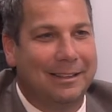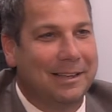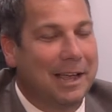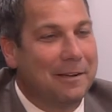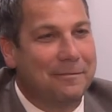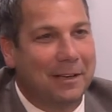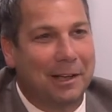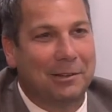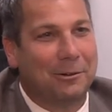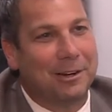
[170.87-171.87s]
in the
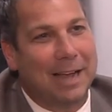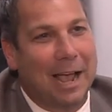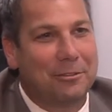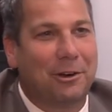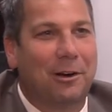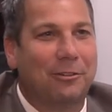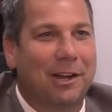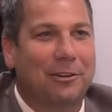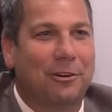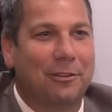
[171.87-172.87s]
NFL or a NASCAR
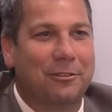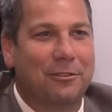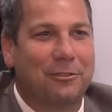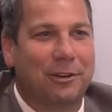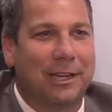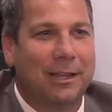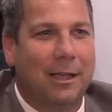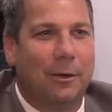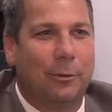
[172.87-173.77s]
right across the street.